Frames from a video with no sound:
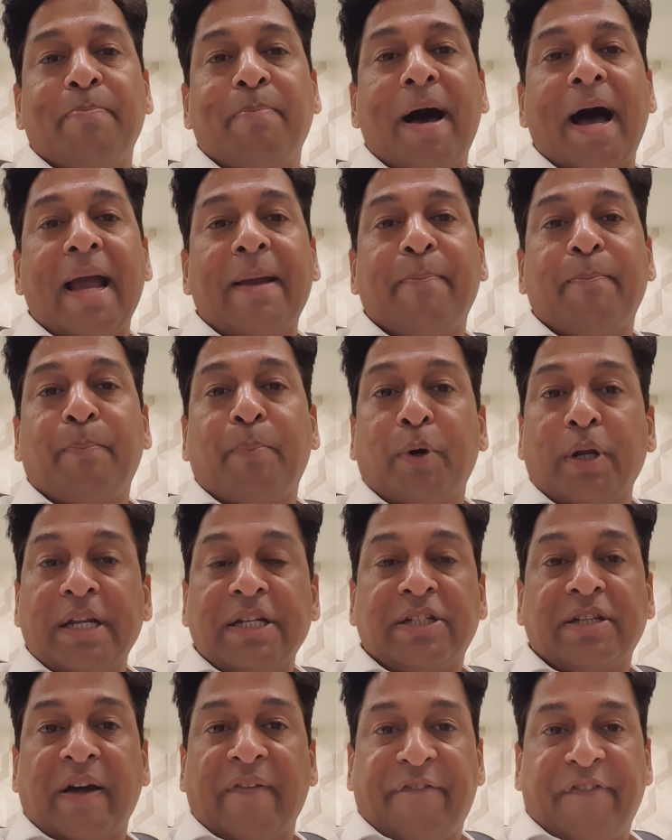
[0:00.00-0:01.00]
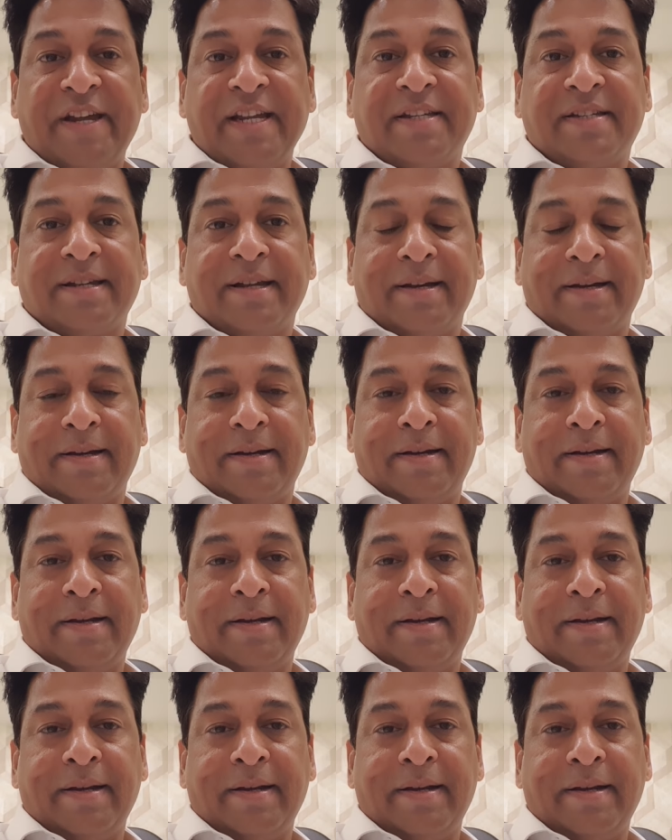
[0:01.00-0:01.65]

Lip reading: by police officer